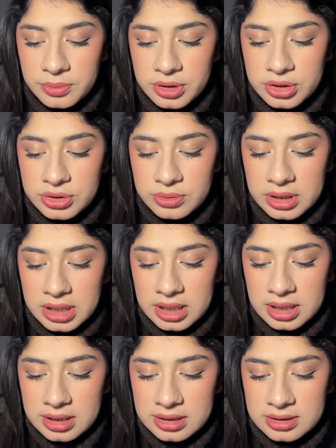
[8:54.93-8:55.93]
we're 2
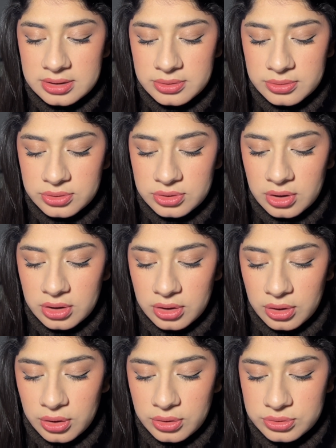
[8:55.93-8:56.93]
idiots. Who's gonna
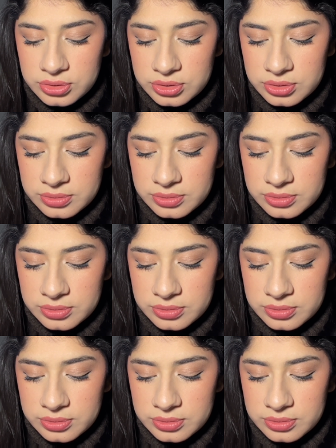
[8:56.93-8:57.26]
hold you?